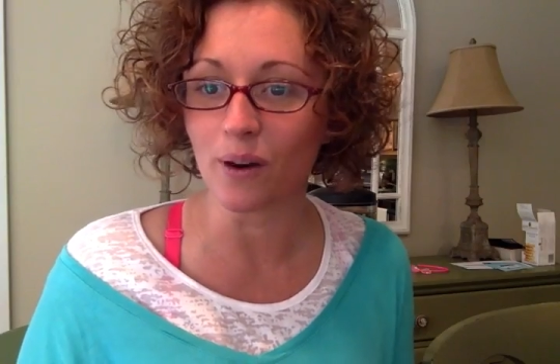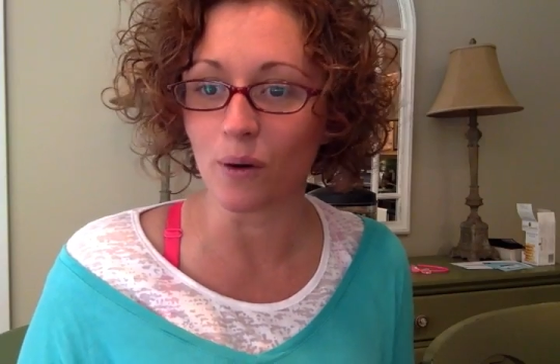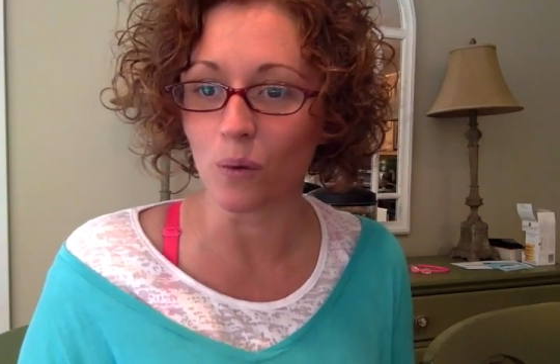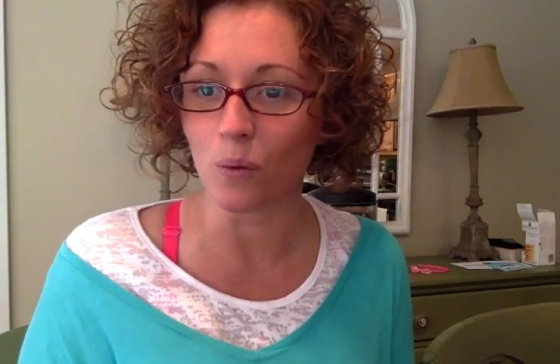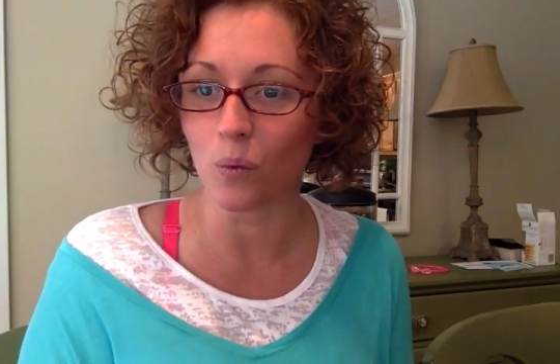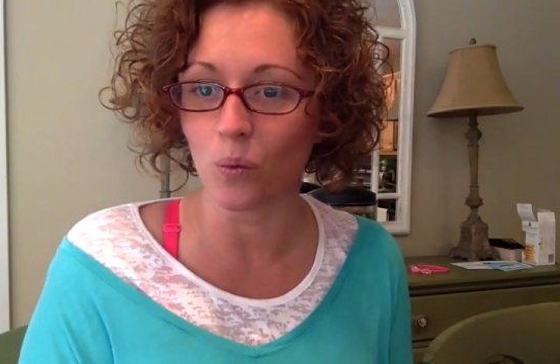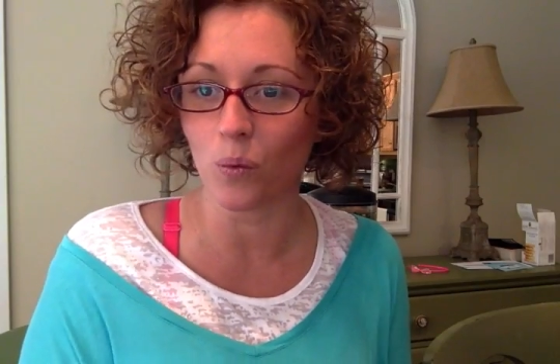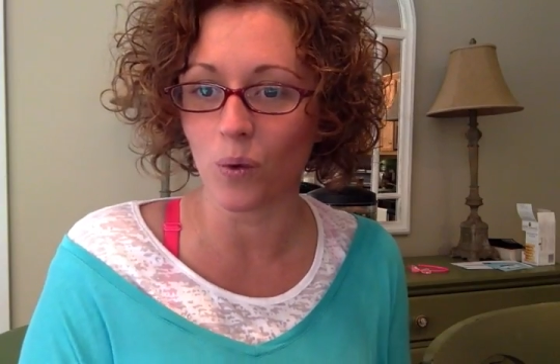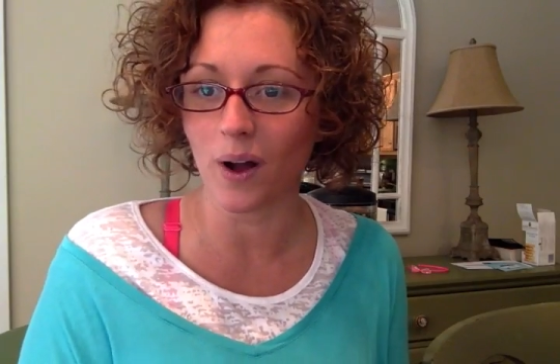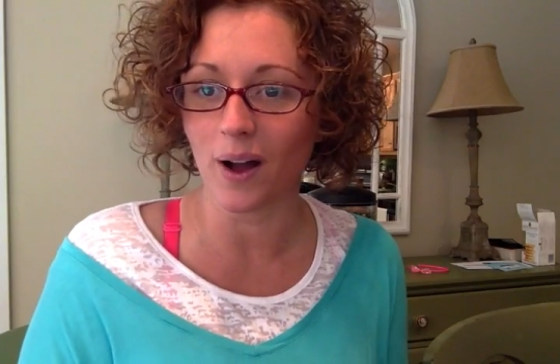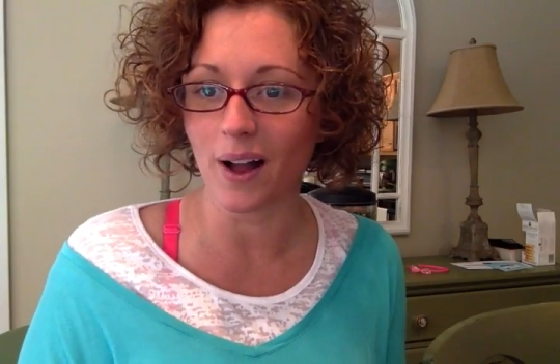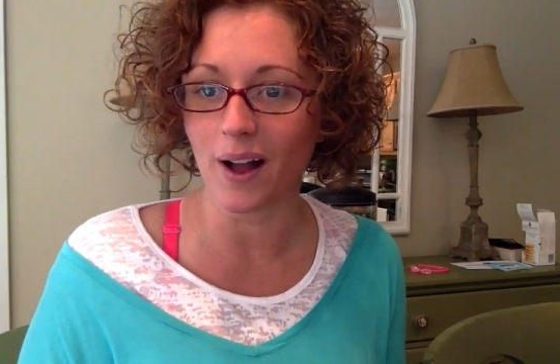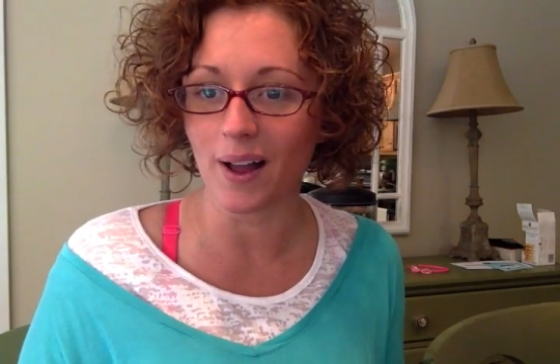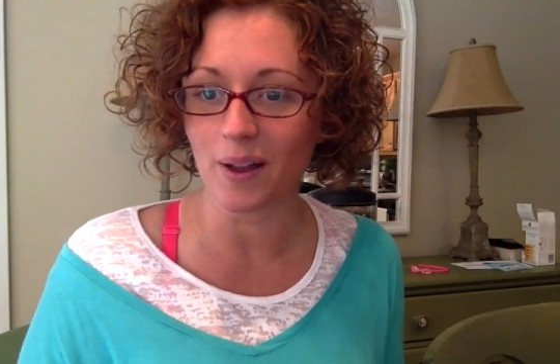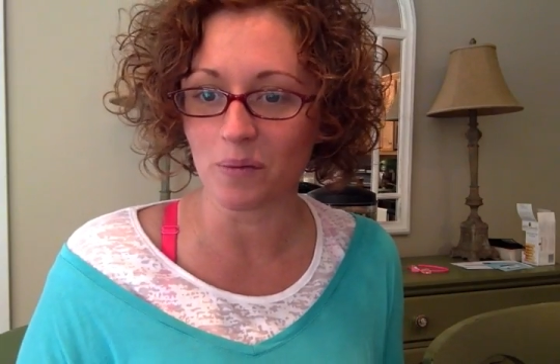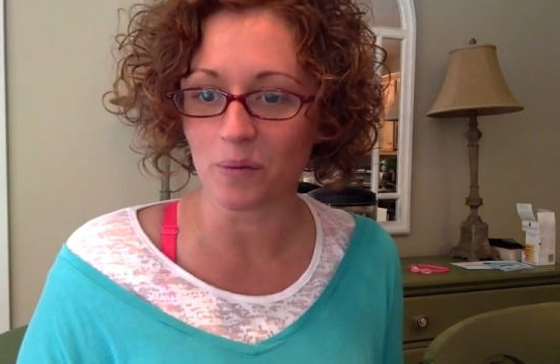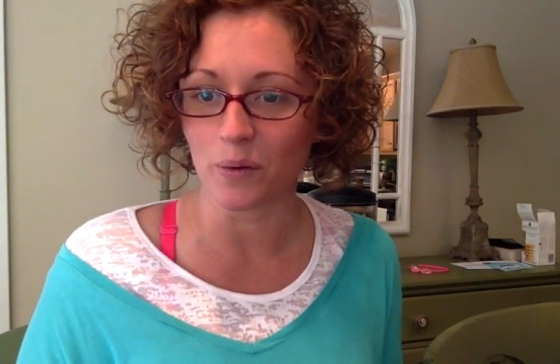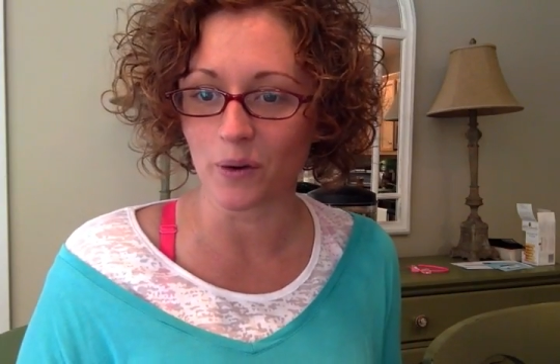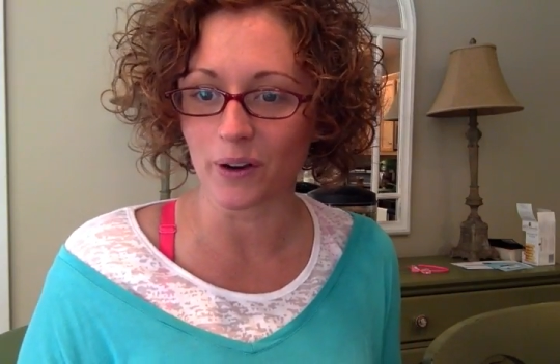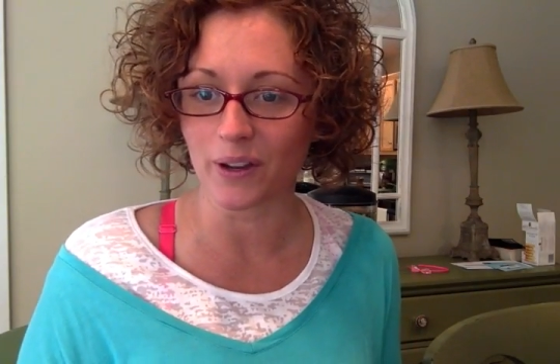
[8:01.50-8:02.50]
at what
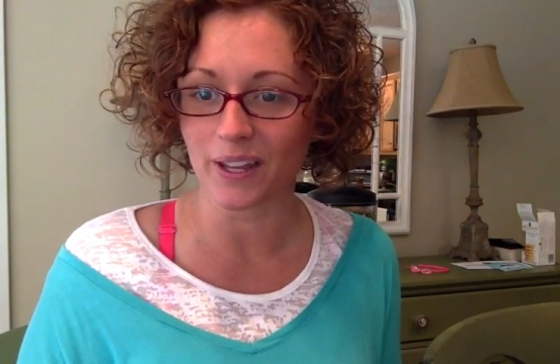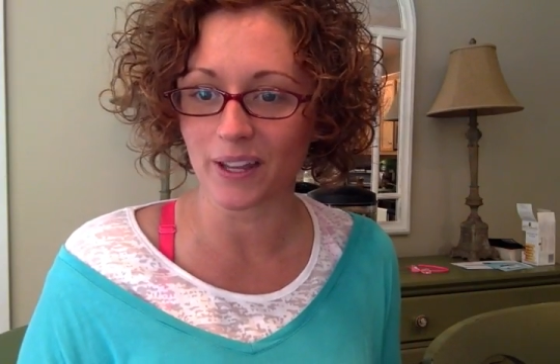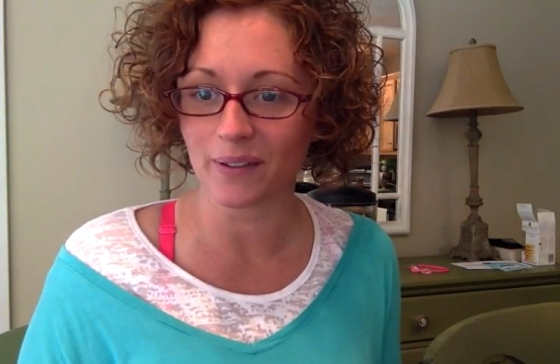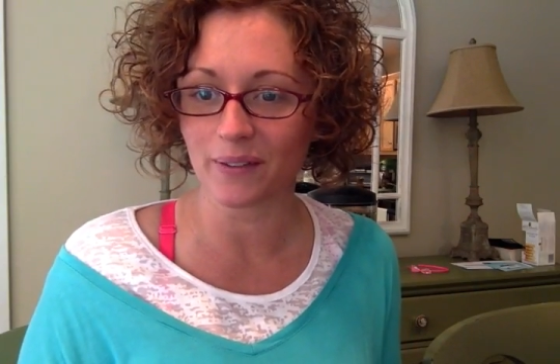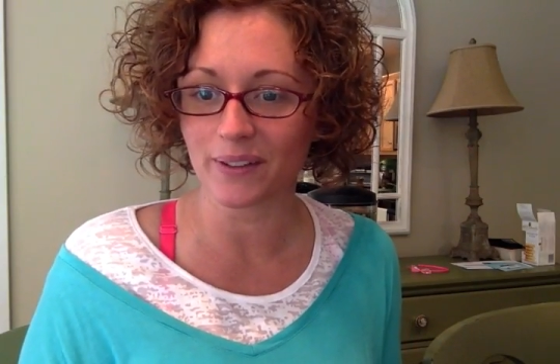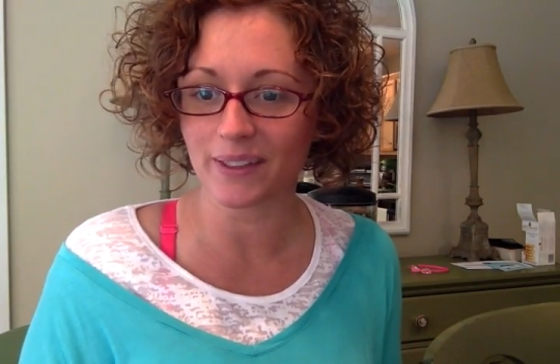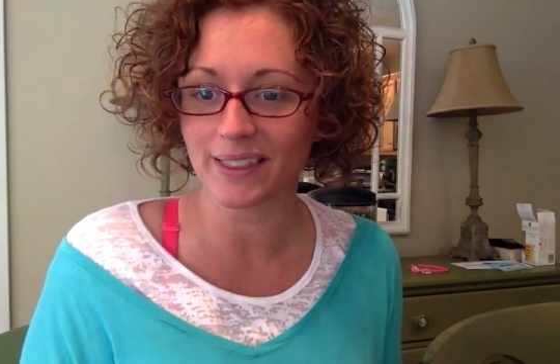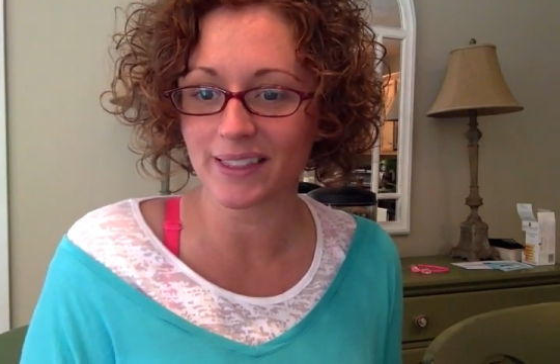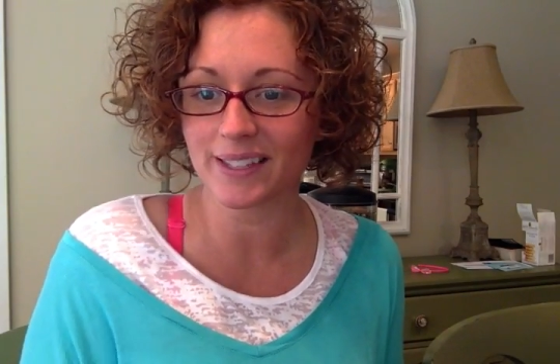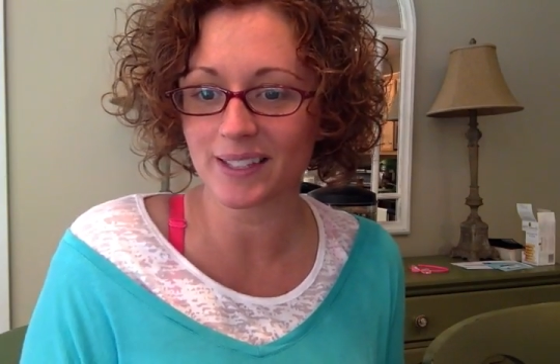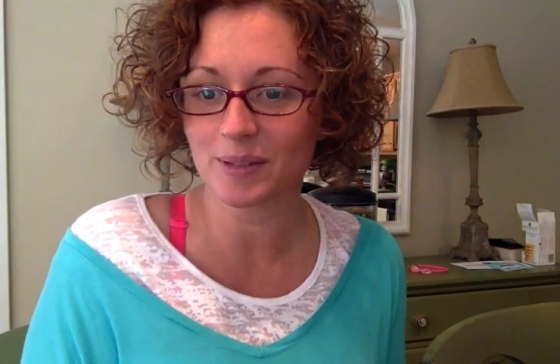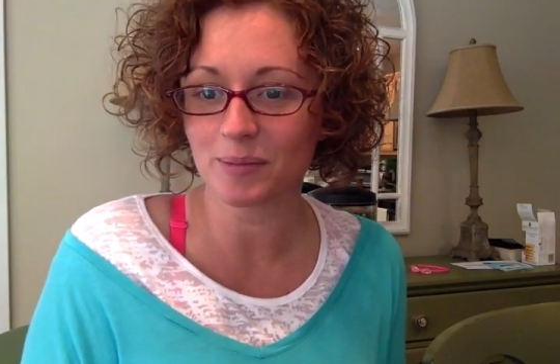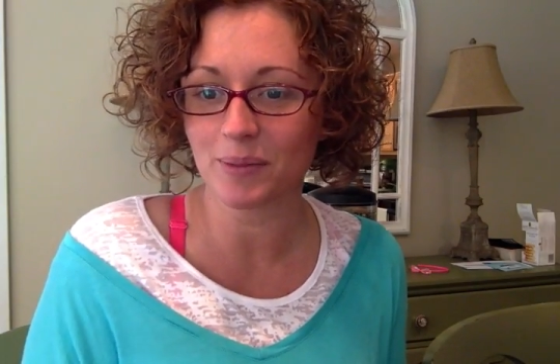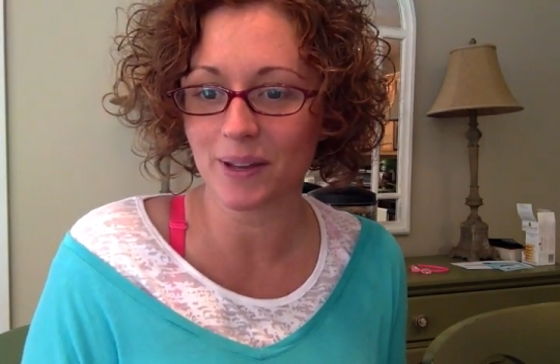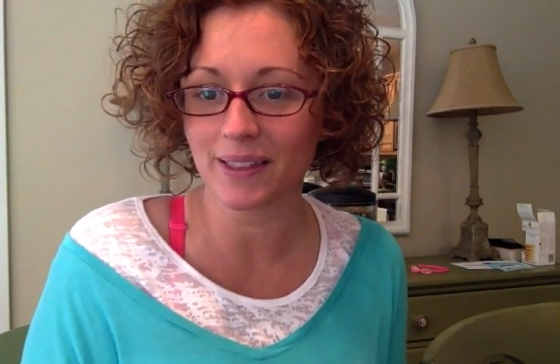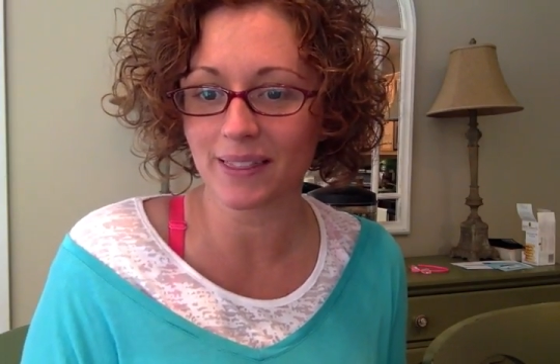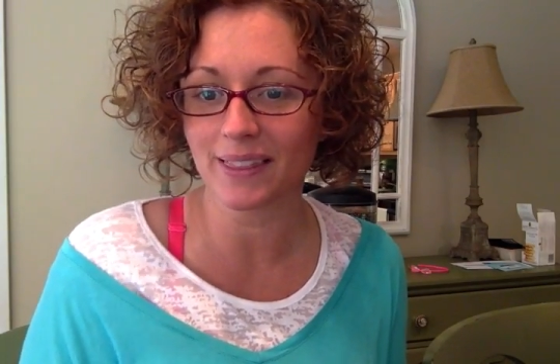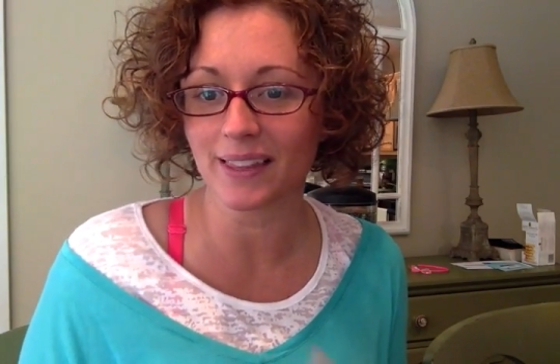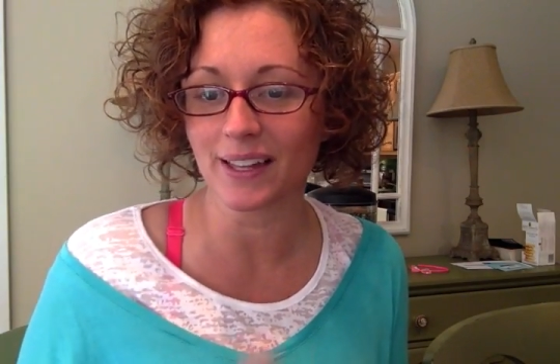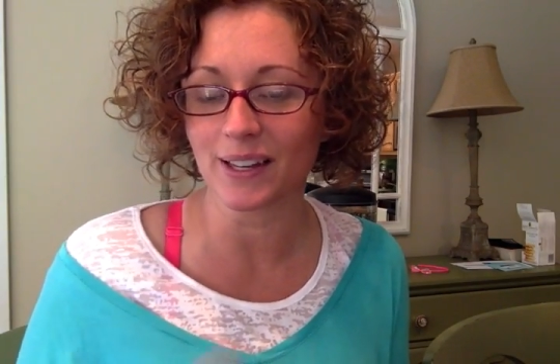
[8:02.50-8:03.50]
I'm working with this
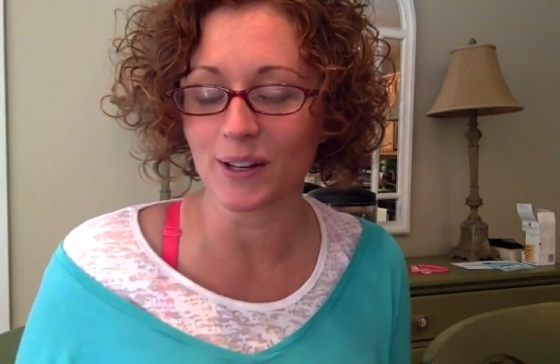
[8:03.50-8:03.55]
month